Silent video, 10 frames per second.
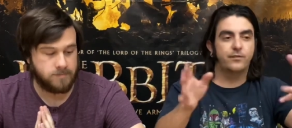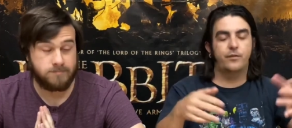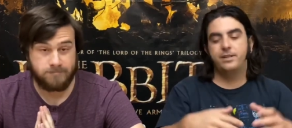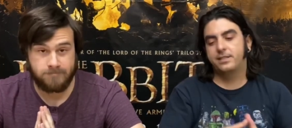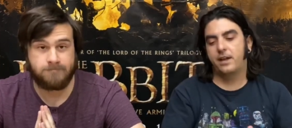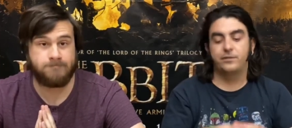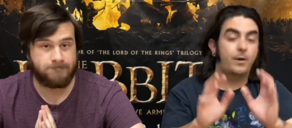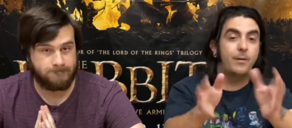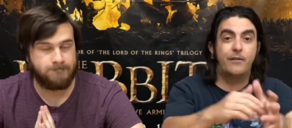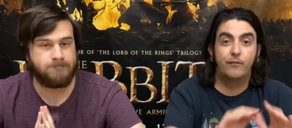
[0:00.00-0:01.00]
Speaker 1: free stuff. So
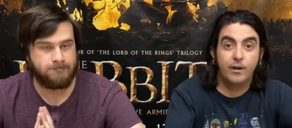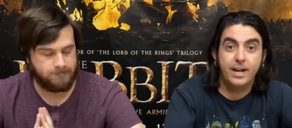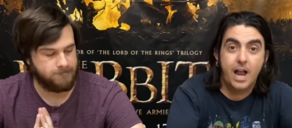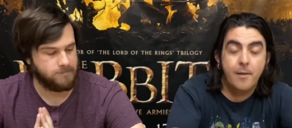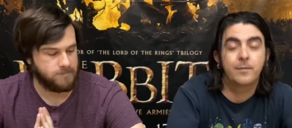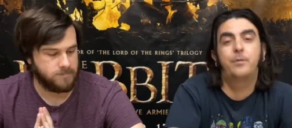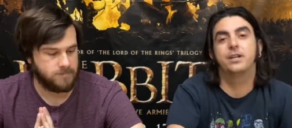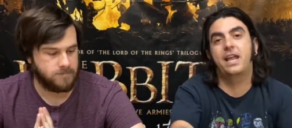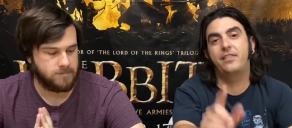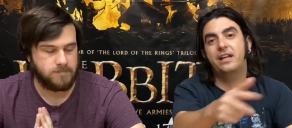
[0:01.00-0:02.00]
anyway, free comic book
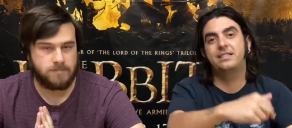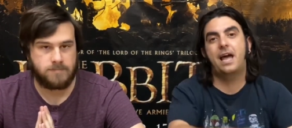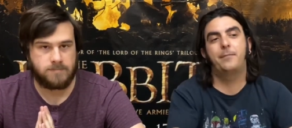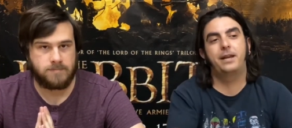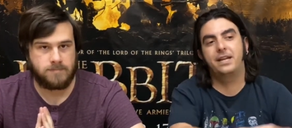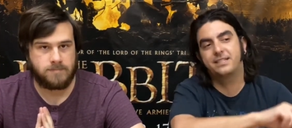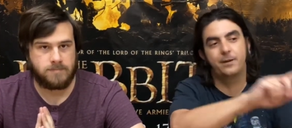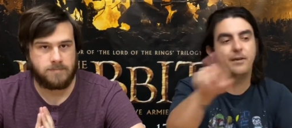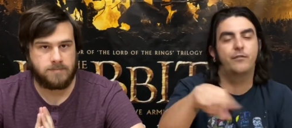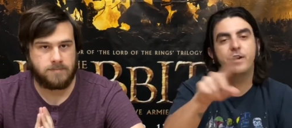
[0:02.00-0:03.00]
day, that's happening. It's
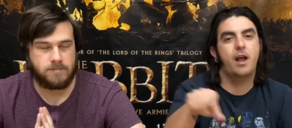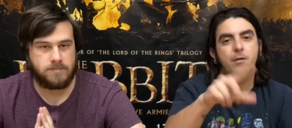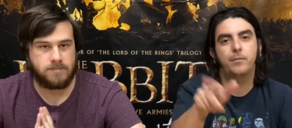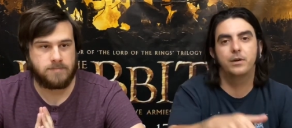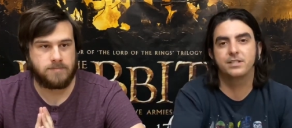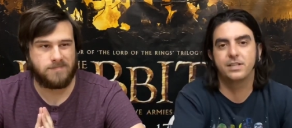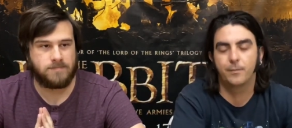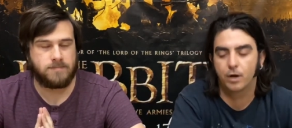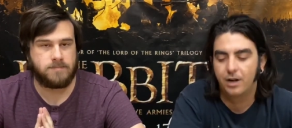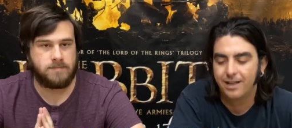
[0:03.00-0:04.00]
gonna be free comic book
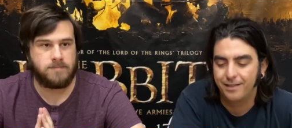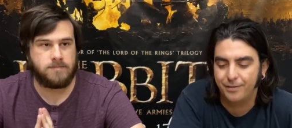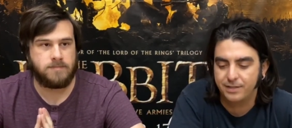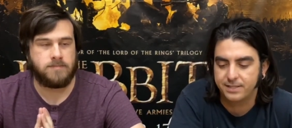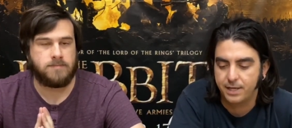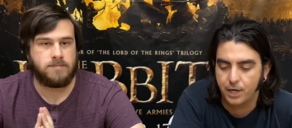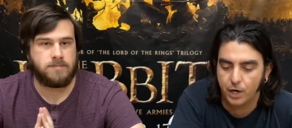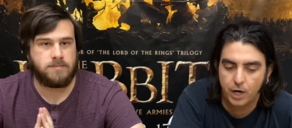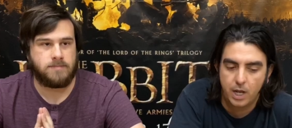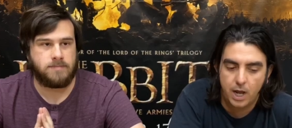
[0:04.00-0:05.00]
summer this
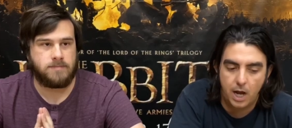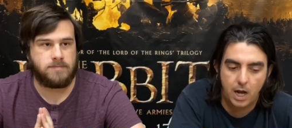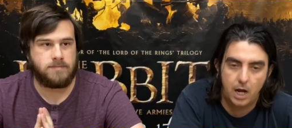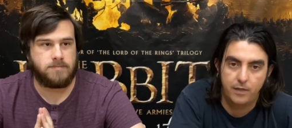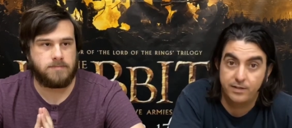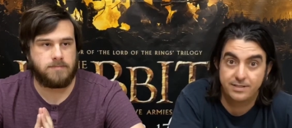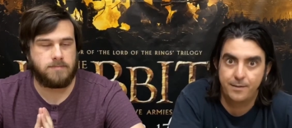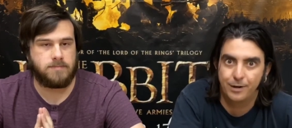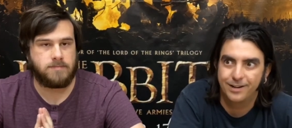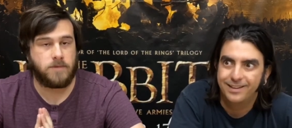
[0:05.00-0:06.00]
year uh, this
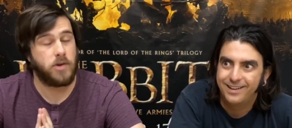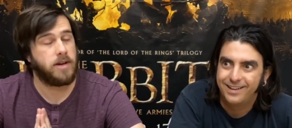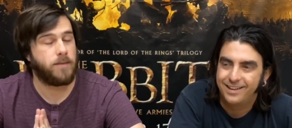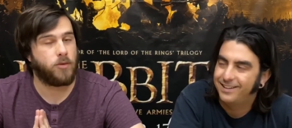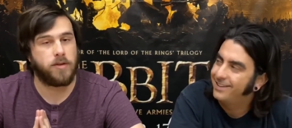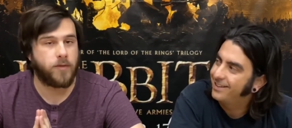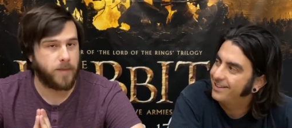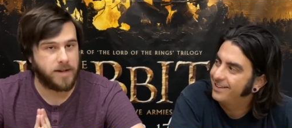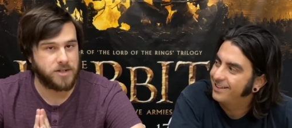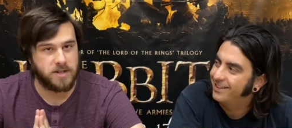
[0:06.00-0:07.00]
summer.
Speaker 2: You can get more
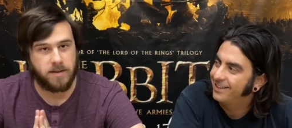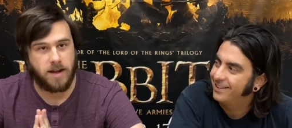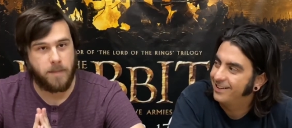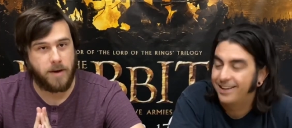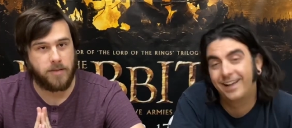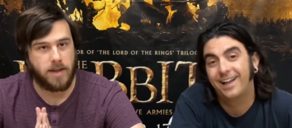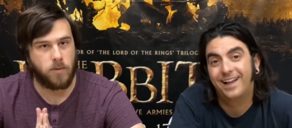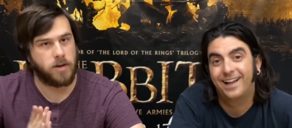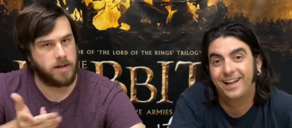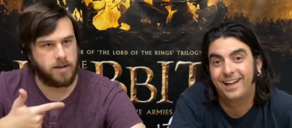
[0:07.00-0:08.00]
information about that.
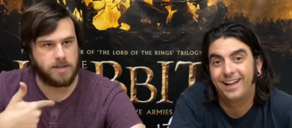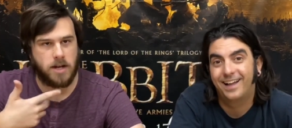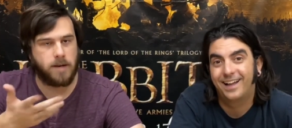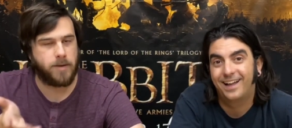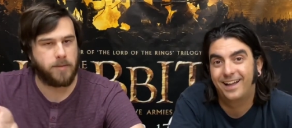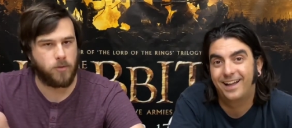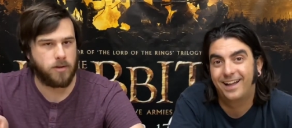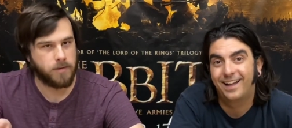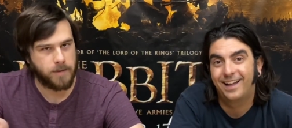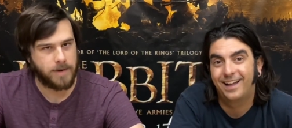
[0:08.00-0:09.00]
We're going to talk about it
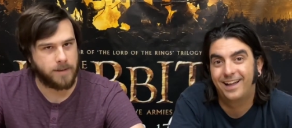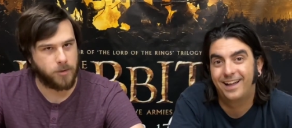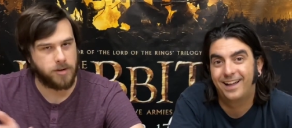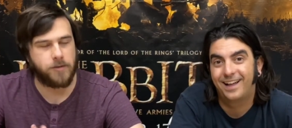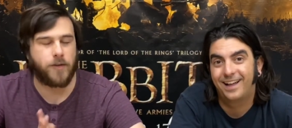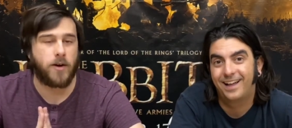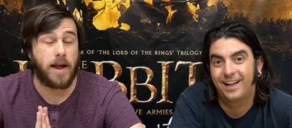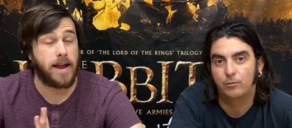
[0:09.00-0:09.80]
more when we get more info. And